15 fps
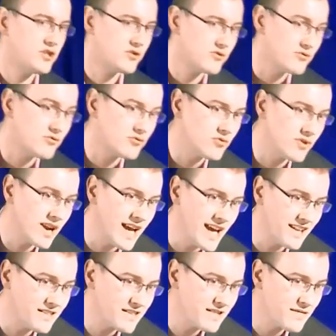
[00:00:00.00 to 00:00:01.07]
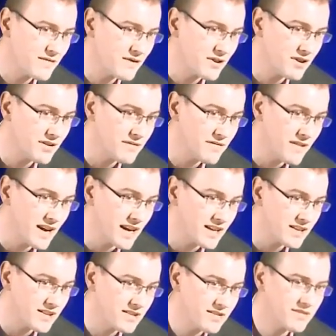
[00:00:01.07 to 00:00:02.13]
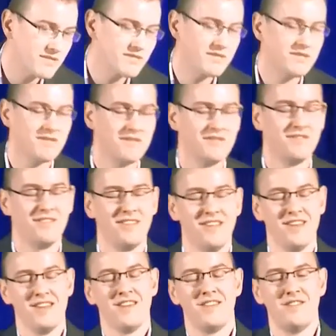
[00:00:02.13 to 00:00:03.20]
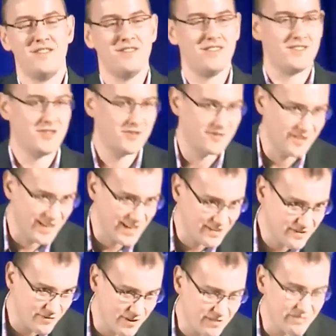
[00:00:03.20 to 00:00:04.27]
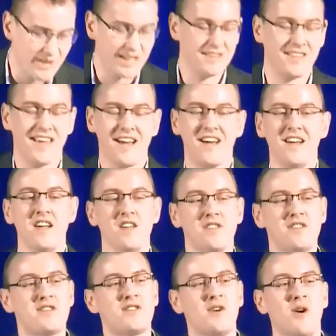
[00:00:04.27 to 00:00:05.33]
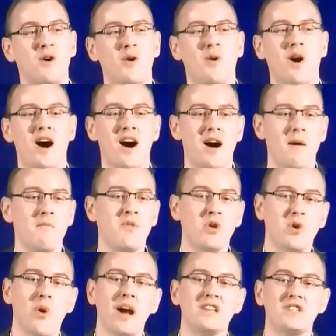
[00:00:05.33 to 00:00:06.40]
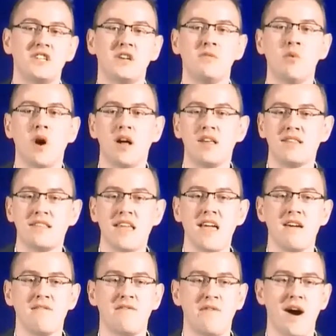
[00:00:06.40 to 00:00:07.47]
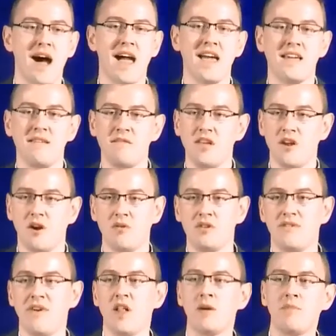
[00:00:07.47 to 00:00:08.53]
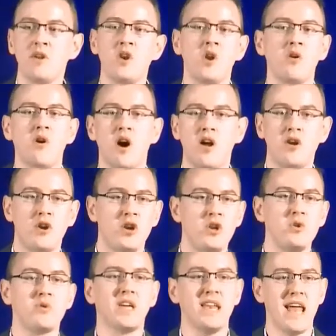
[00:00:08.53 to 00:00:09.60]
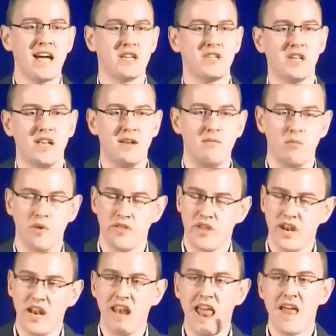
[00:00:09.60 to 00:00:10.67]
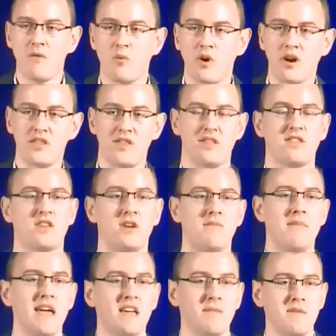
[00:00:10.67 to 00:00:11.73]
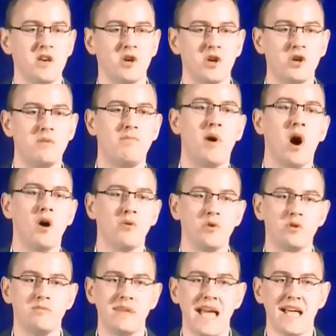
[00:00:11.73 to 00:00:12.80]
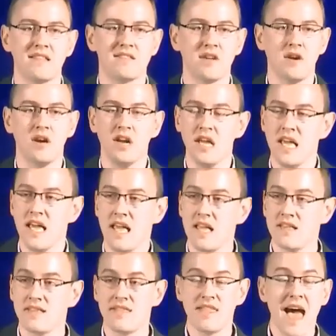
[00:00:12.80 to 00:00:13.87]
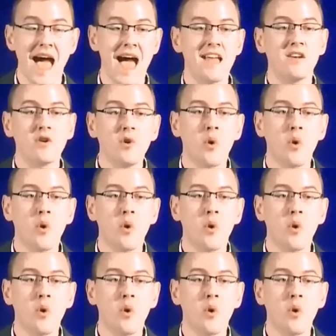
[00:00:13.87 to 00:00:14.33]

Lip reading: transfer effect. The transfer effect, yeah. So the question was, if I, develop a neuron or a new connection within a network that's going to make me a good ballroom dancer, is that